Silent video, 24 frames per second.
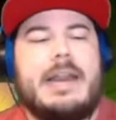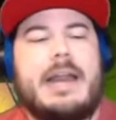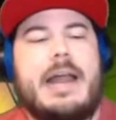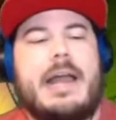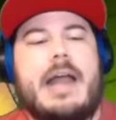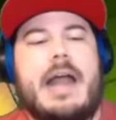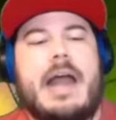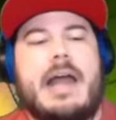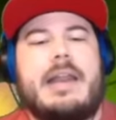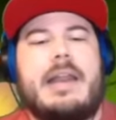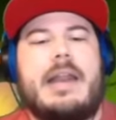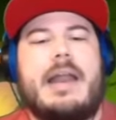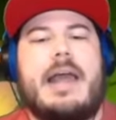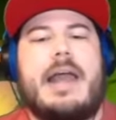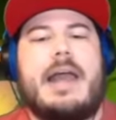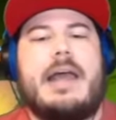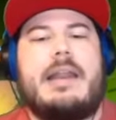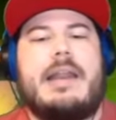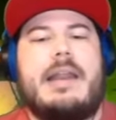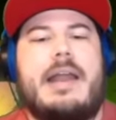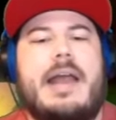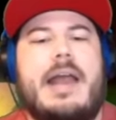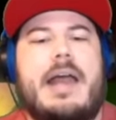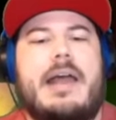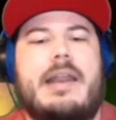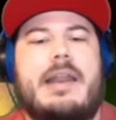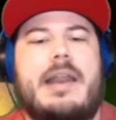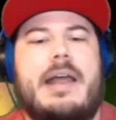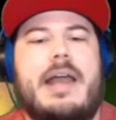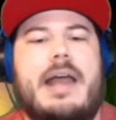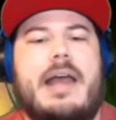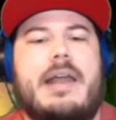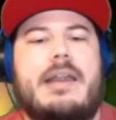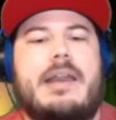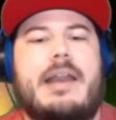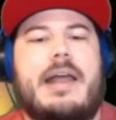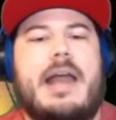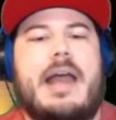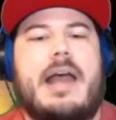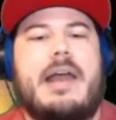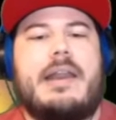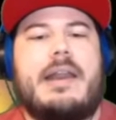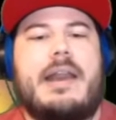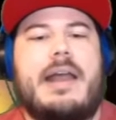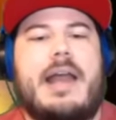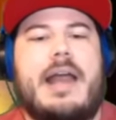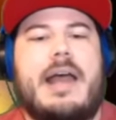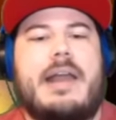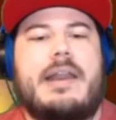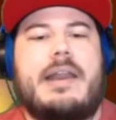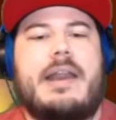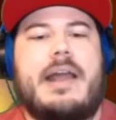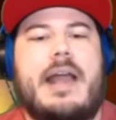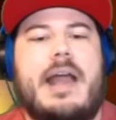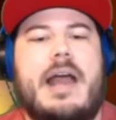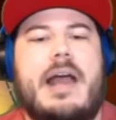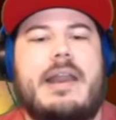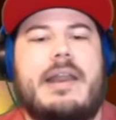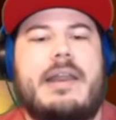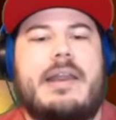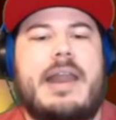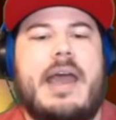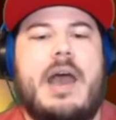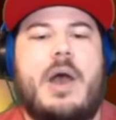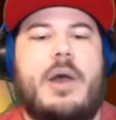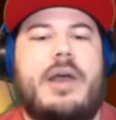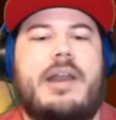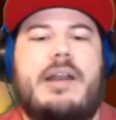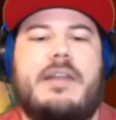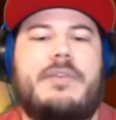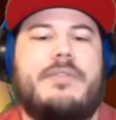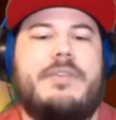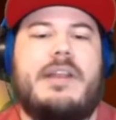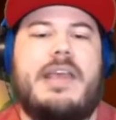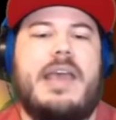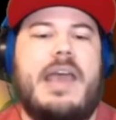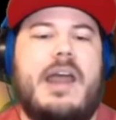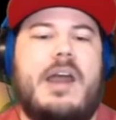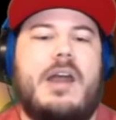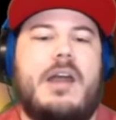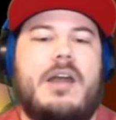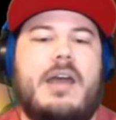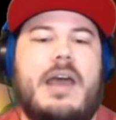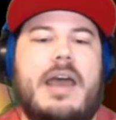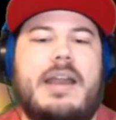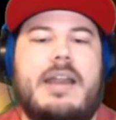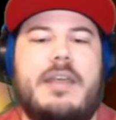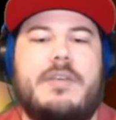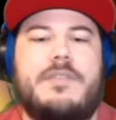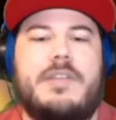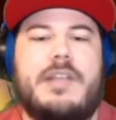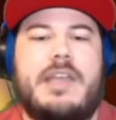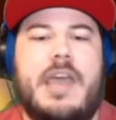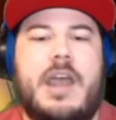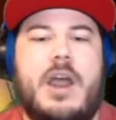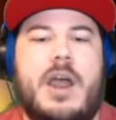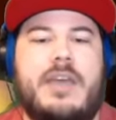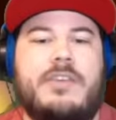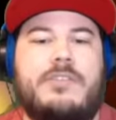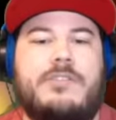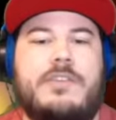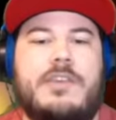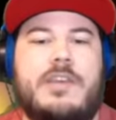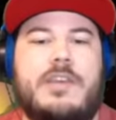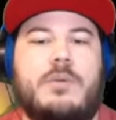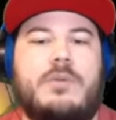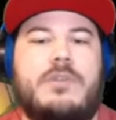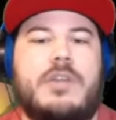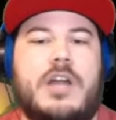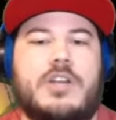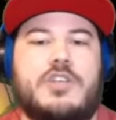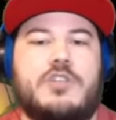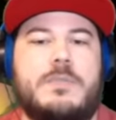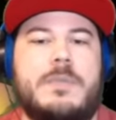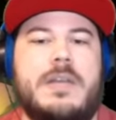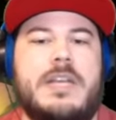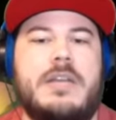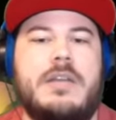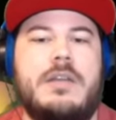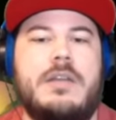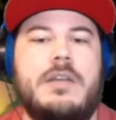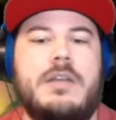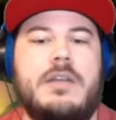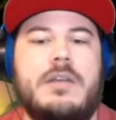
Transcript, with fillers: I got it! I got it! I got it! I got it! I got it! I got it! I got it! Now I don't even care. I don't even care. I see you, Dutchman.